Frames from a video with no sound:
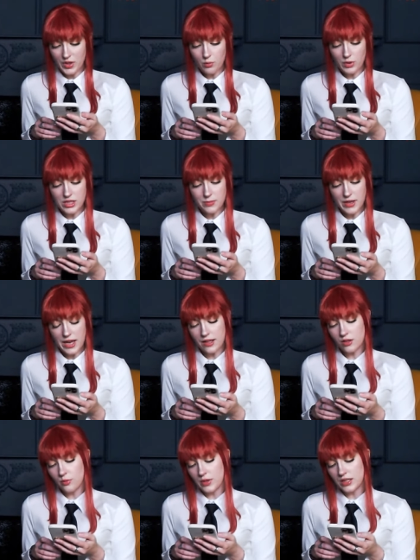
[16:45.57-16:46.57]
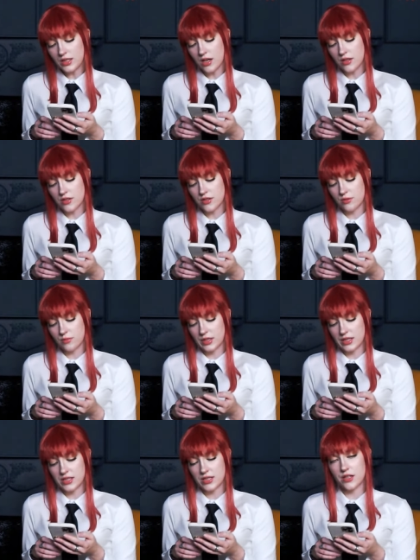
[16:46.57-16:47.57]
What's my Halloween costume
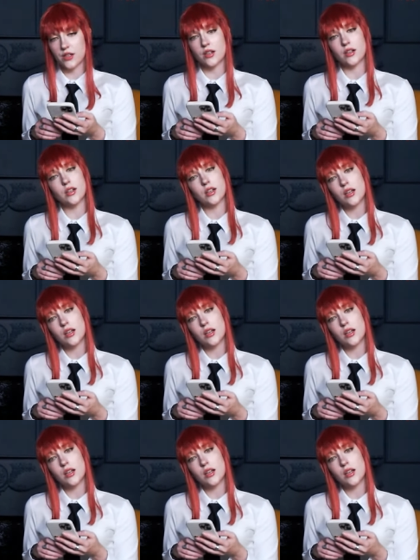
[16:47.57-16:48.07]
this year?